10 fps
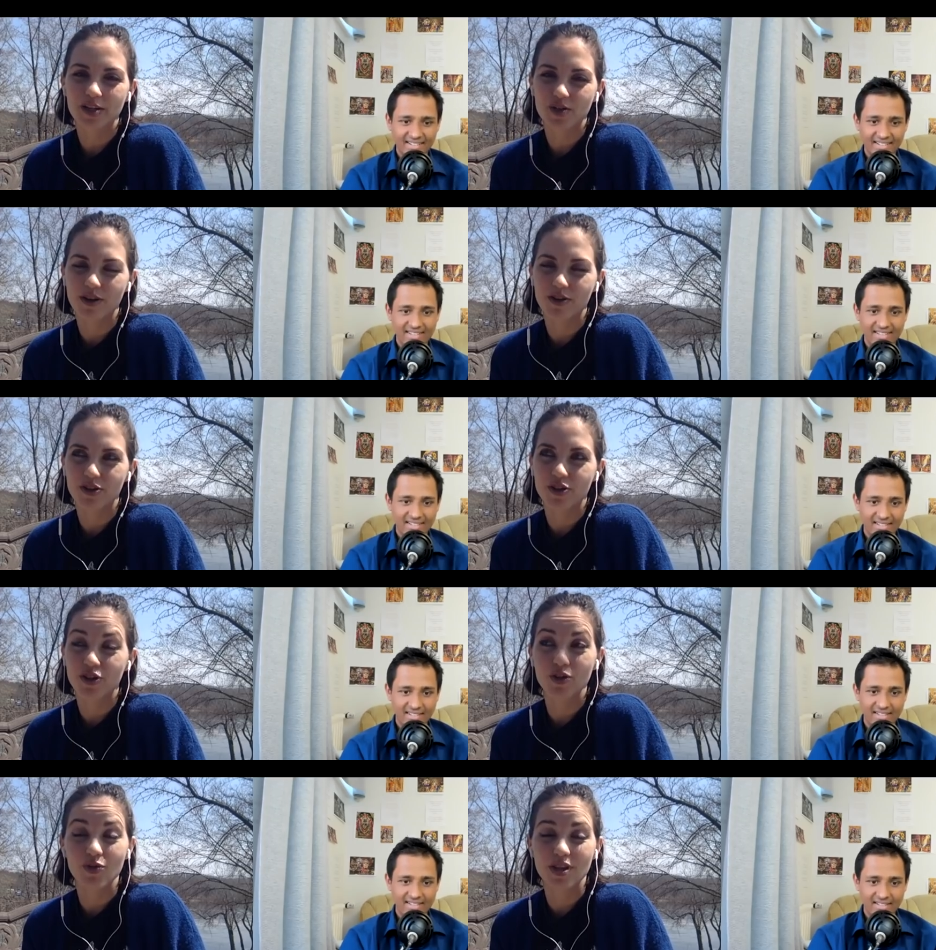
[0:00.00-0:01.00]
Speaker 1: astrologers
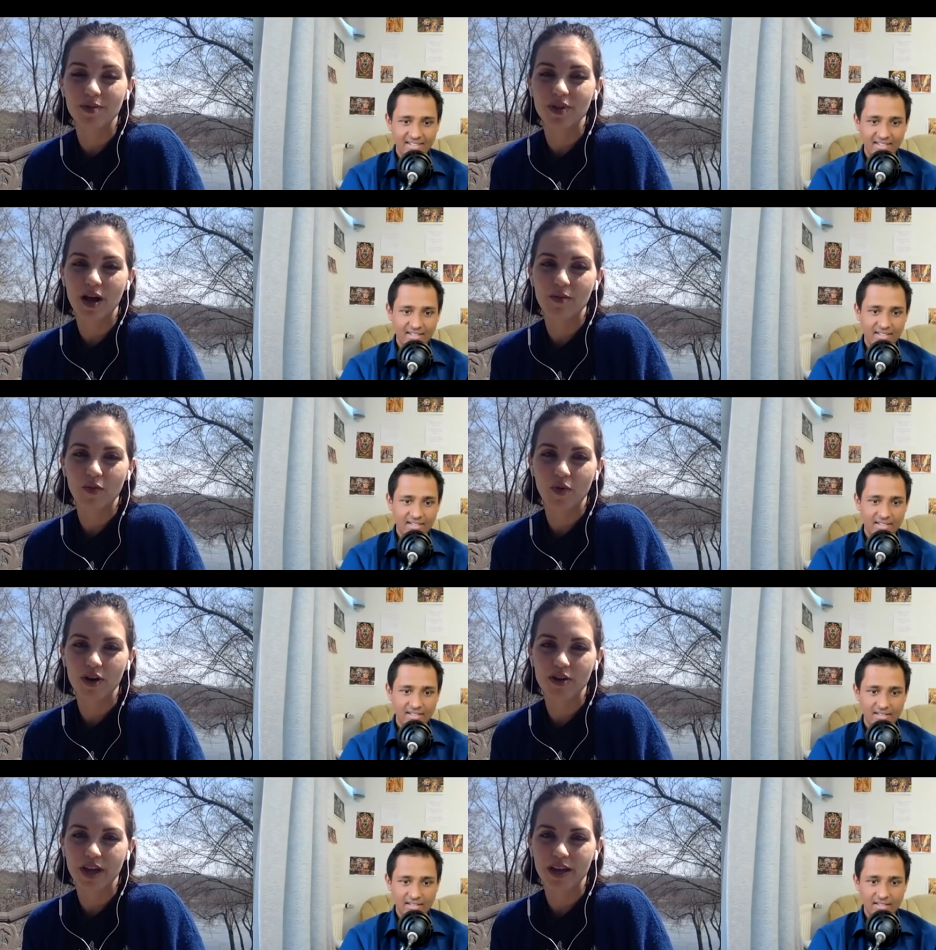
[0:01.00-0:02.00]
use them a lot more
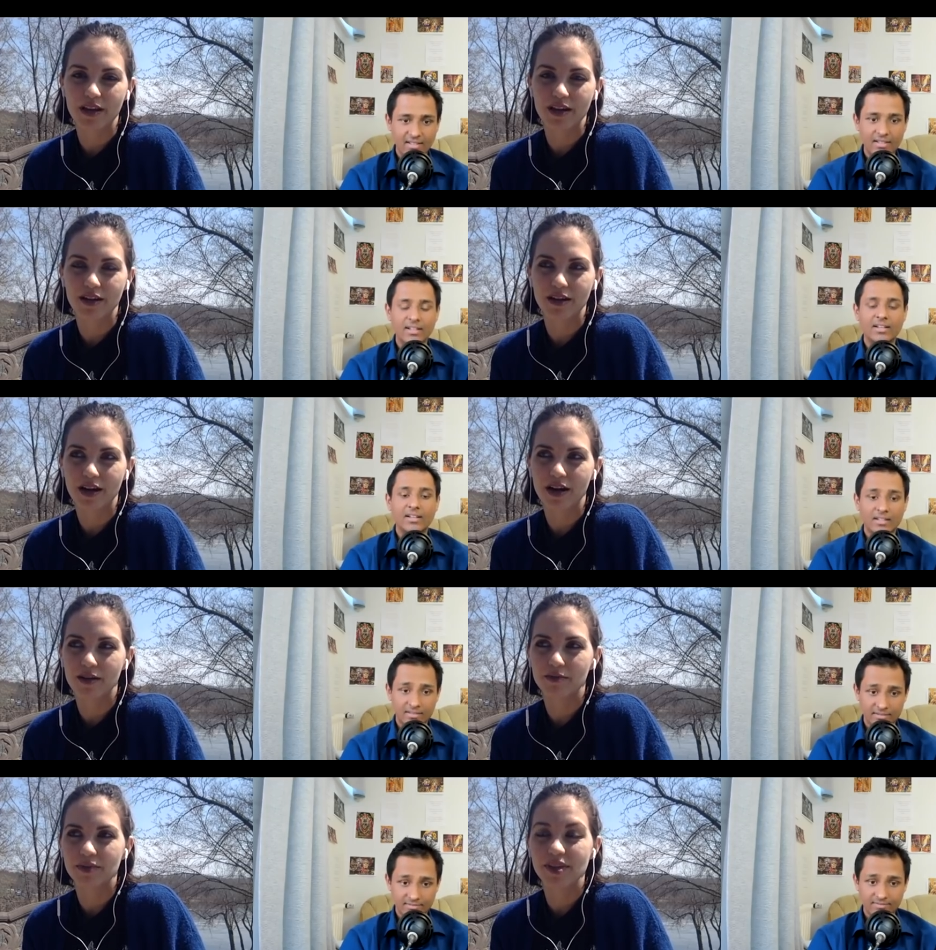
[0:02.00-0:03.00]
than
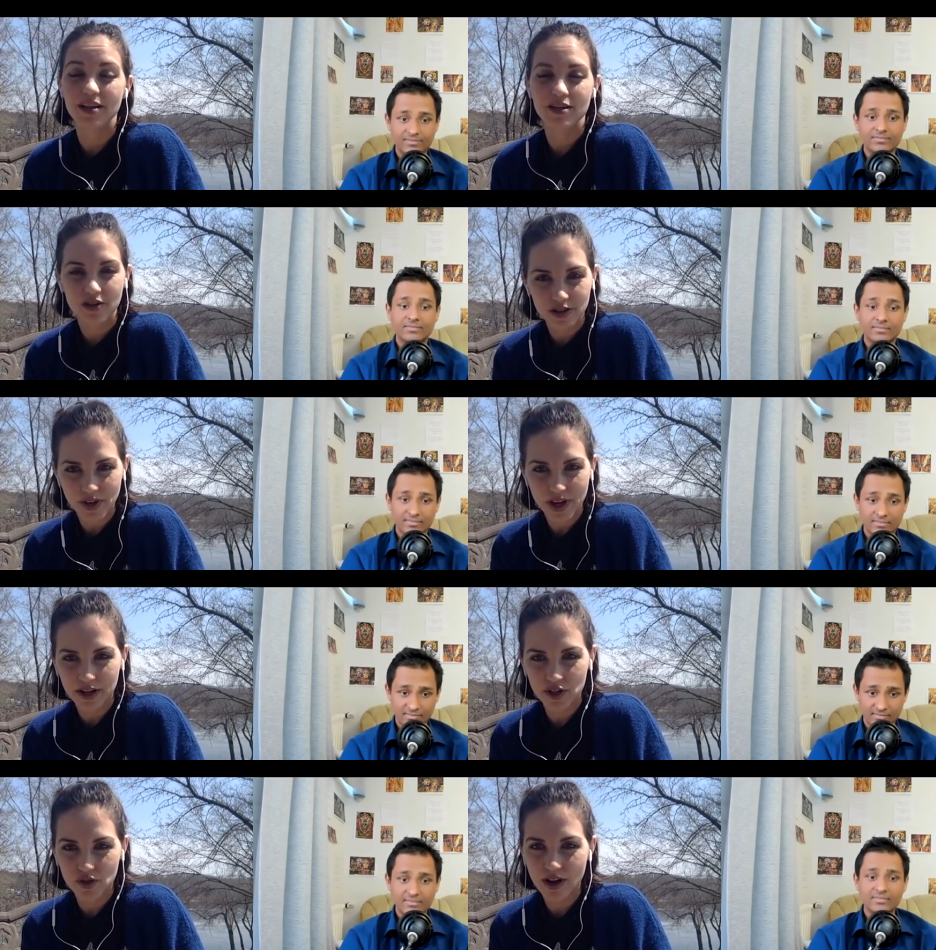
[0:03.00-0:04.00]
um, sidereal Vedic
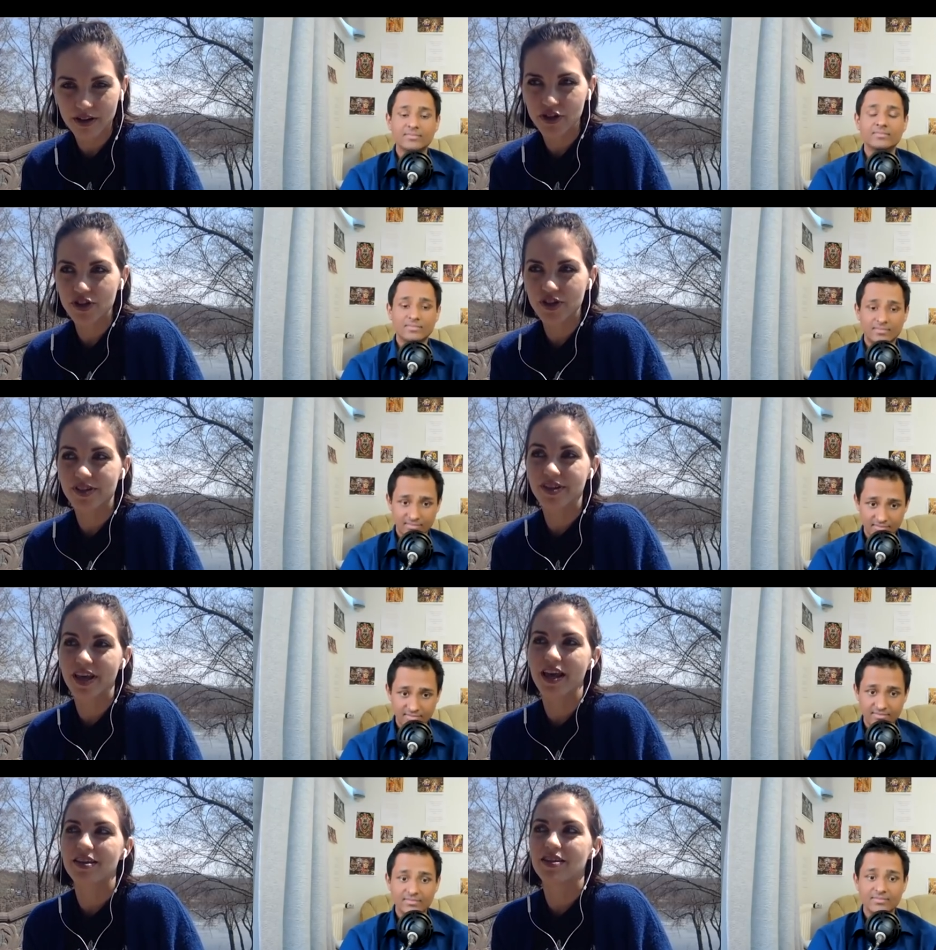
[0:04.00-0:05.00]
astrologers because
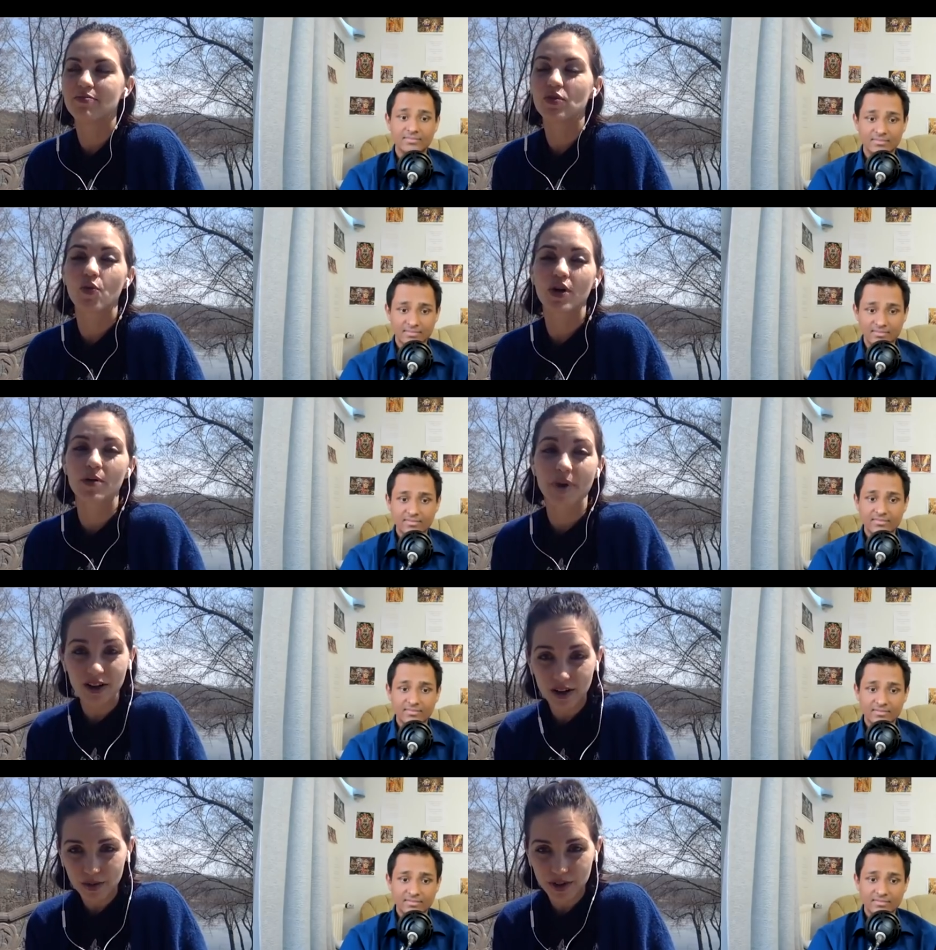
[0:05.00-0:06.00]
they seem to work
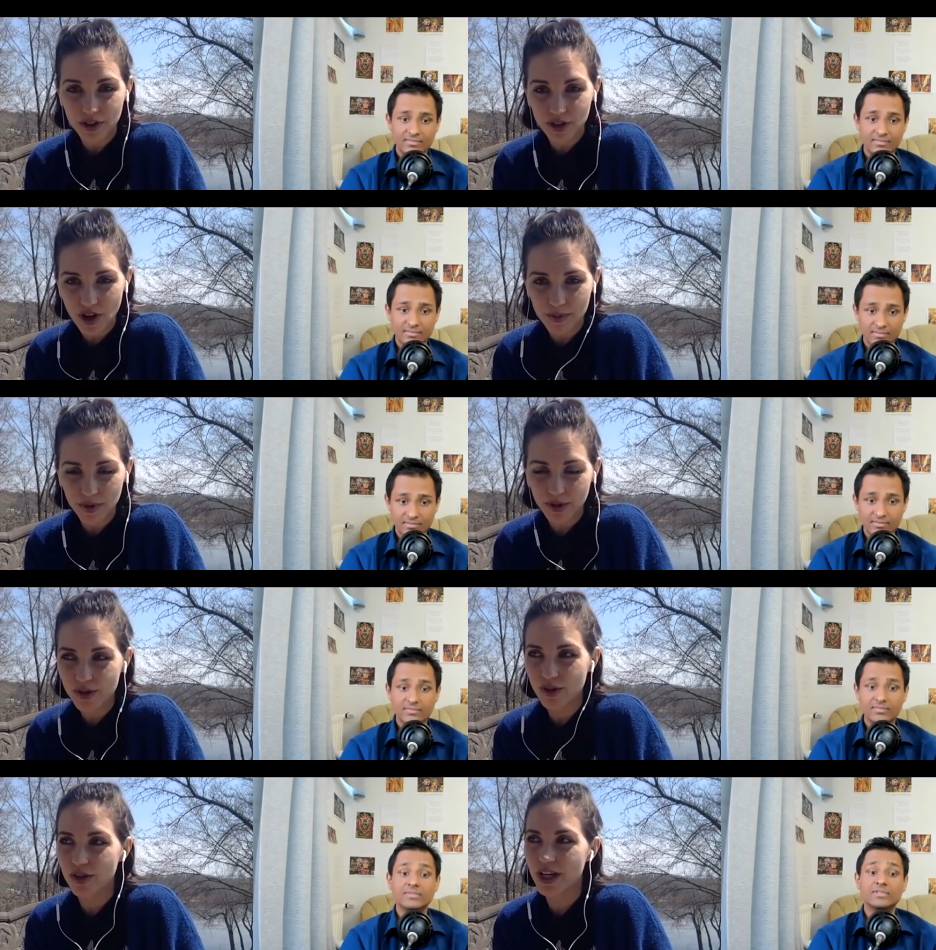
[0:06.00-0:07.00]
better with the tropical
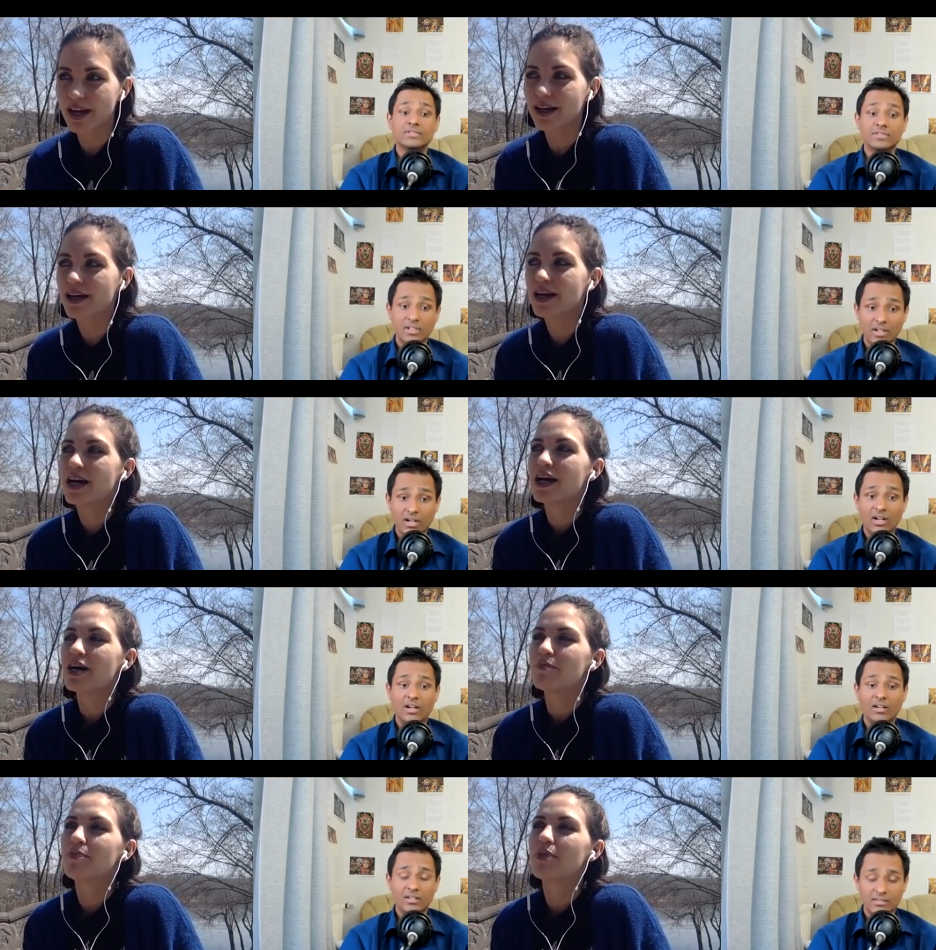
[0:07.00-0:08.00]
zodiac. Uh-huh.
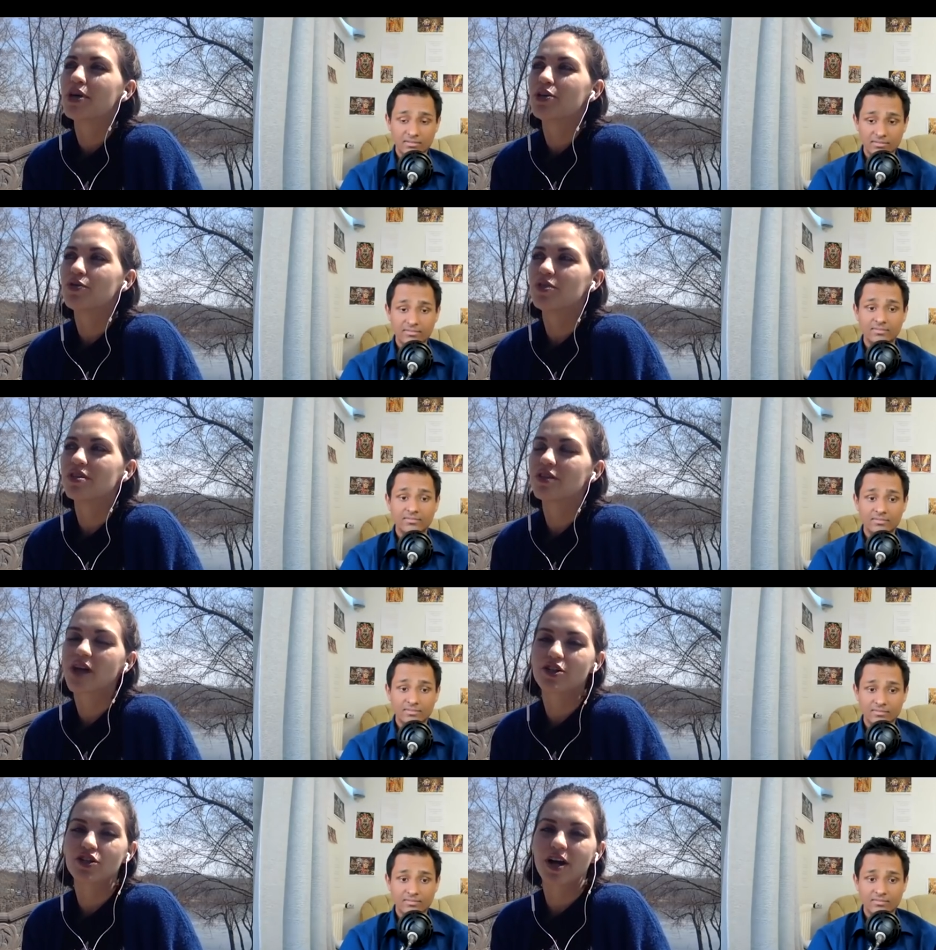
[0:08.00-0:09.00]
But using the
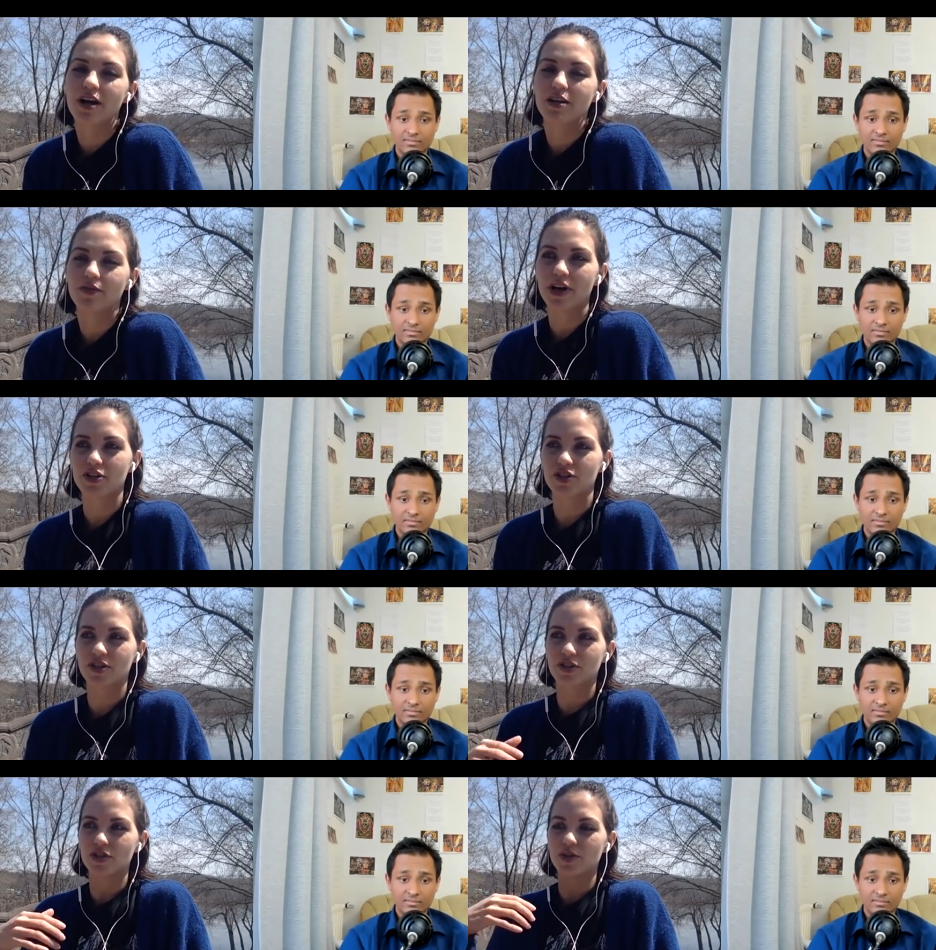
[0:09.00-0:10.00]
Lajjitadi Avasthas,
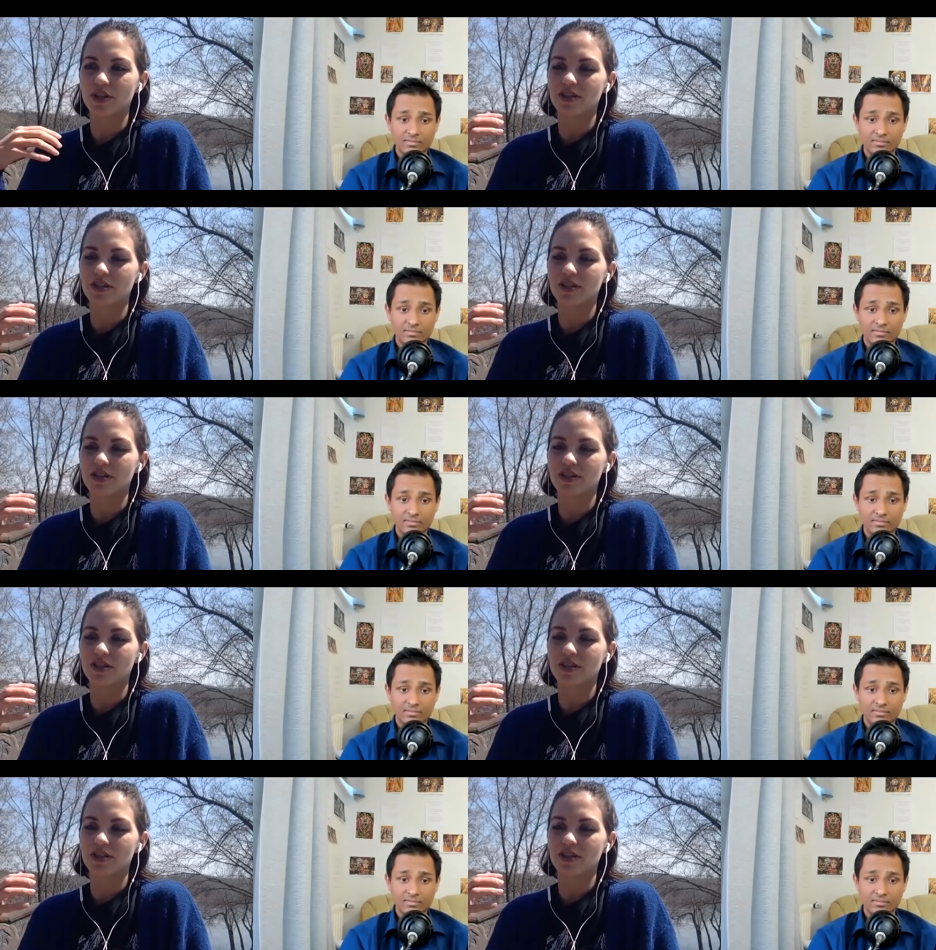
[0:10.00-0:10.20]
you can